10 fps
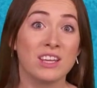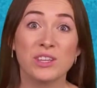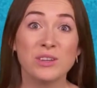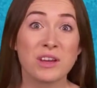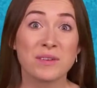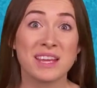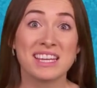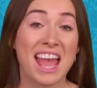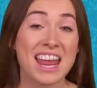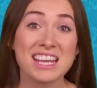you don't
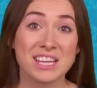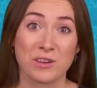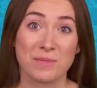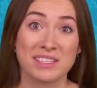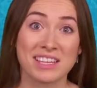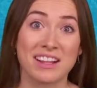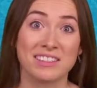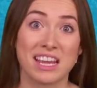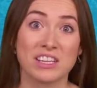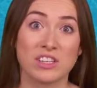need any human
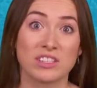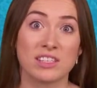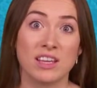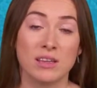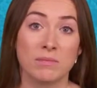sales agents.